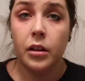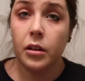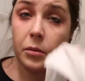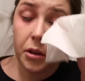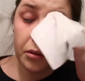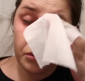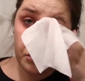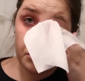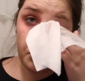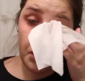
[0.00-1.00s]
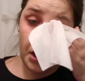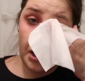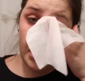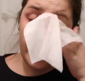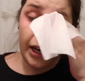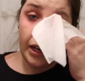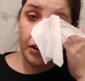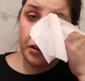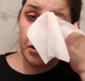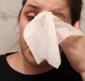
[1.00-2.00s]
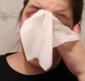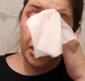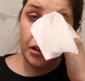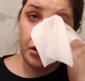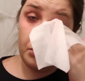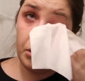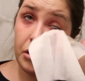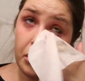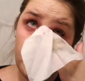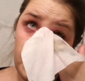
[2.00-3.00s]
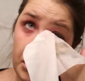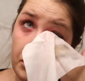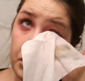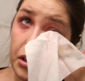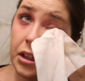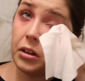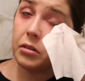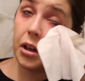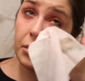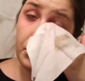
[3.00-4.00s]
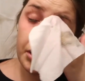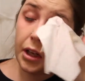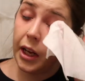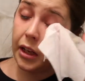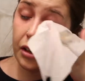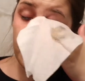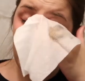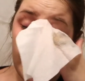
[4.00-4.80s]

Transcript: So I'm just, like, I know you're not supposed to like really rub at your